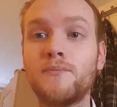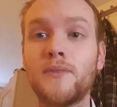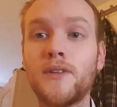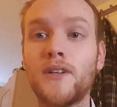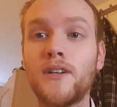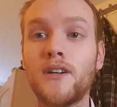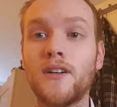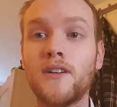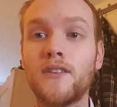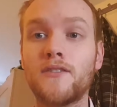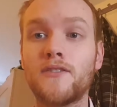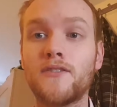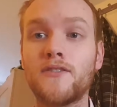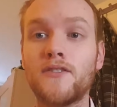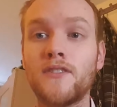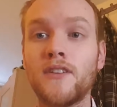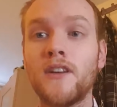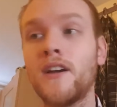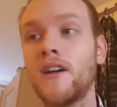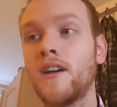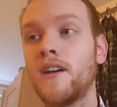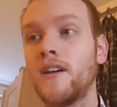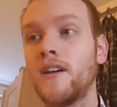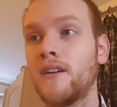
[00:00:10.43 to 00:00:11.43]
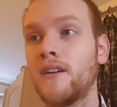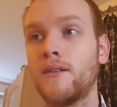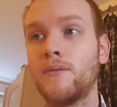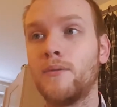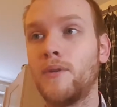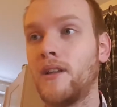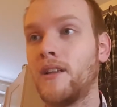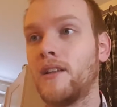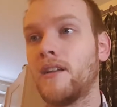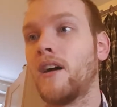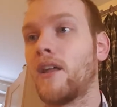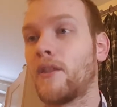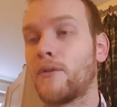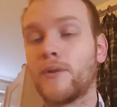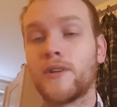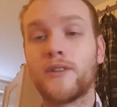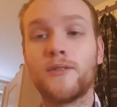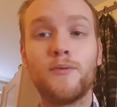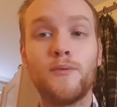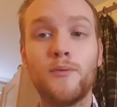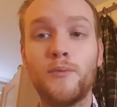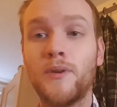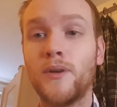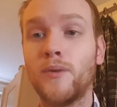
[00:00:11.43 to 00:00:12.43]
because, well,
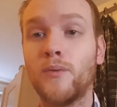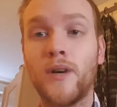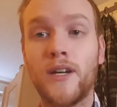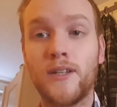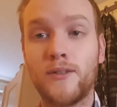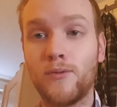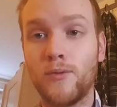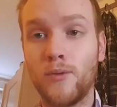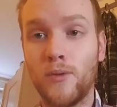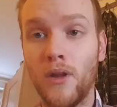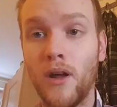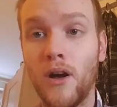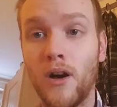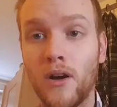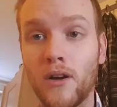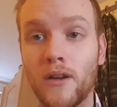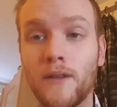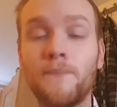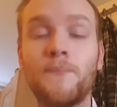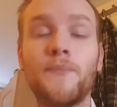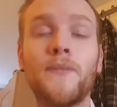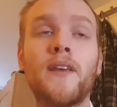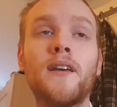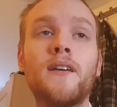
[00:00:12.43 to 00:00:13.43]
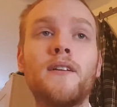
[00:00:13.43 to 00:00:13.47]
otherwise it would be way too long.